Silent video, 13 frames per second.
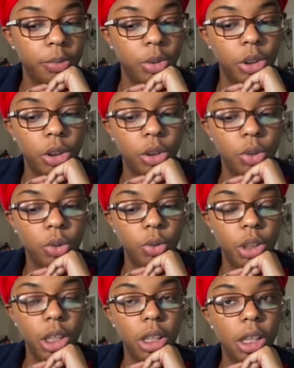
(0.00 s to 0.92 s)

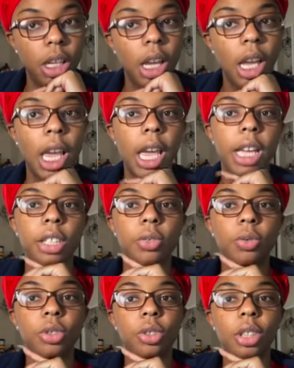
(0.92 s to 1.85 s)
So yeah, I
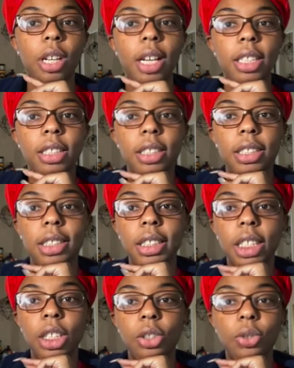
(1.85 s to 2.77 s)
just want you guys to
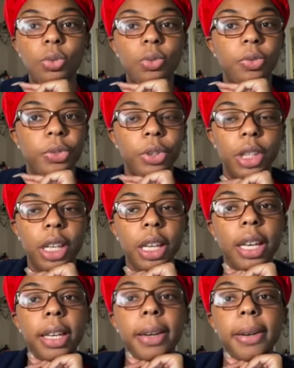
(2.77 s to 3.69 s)
stay tuned for
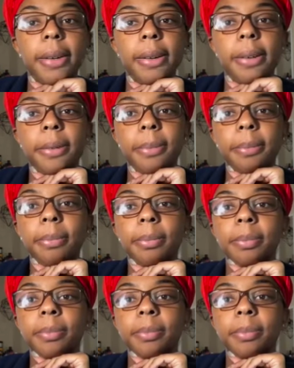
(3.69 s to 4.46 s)
that. I